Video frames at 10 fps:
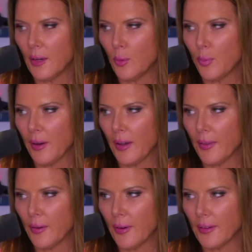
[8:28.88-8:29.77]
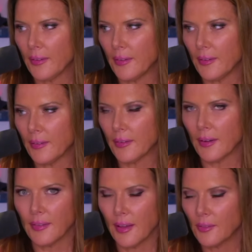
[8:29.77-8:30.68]
I hope I got that right. It's
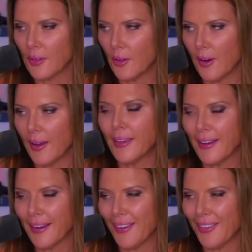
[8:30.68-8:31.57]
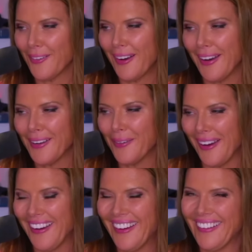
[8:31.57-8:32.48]
not South Dakota. I think I got that right.
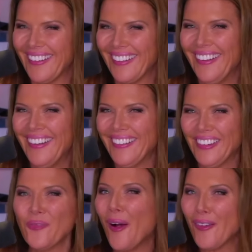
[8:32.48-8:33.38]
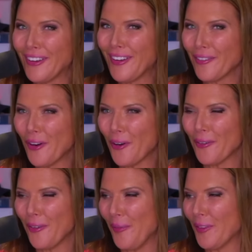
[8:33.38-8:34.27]
Anyway, you probably never heard
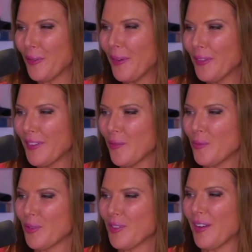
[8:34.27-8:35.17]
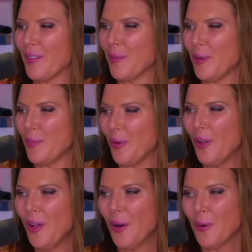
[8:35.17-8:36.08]
of him. That's why only 7% of the
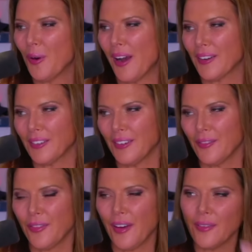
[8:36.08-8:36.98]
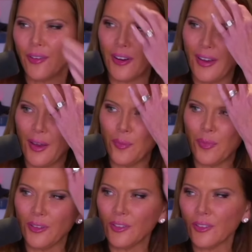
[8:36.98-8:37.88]
people were actually in favor of him.
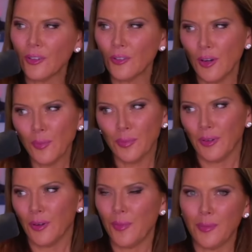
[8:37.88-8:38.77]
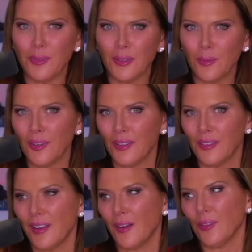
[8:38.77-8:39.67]
But you just heard Trump, you know, maybe somebody
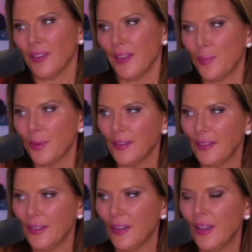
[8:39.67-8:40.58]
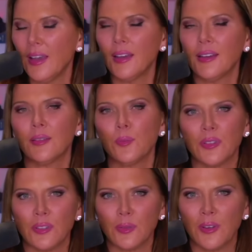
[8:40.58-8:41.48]
that's not really that big a deal. He's a
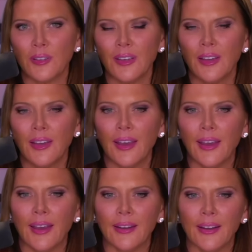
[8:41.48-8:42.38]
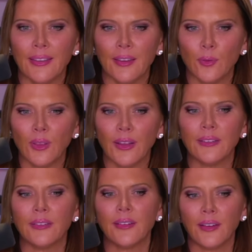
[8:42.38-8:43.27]
businessman and I think
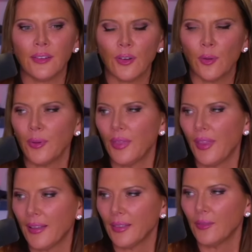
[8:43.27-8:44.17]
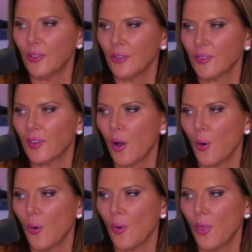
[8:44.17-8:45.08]
relates to Donald Trump on that level.
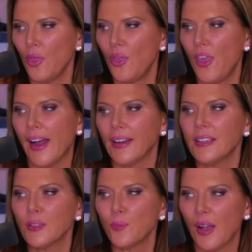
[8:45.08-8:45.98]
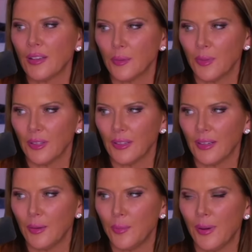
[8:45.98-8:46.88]
So that is a
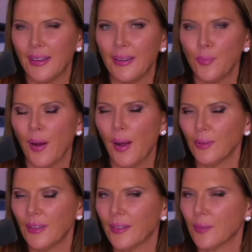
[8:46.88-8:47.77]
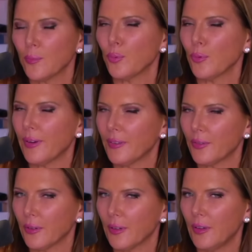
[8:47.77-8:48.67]
possibility, but he probably doesn't bring
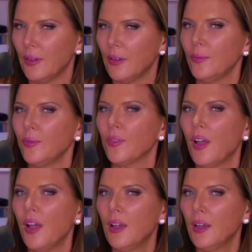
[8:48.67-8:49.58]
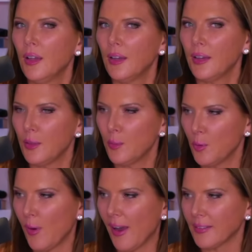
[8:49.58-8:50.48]
sort of the oomph in the
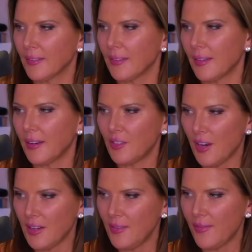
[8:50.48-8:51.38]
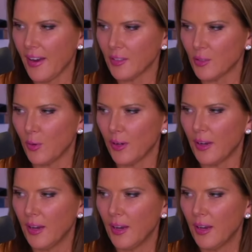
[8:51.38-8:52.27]
Midwest that, say, a J.D. Vance
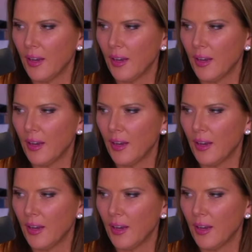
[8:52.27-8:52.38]
would.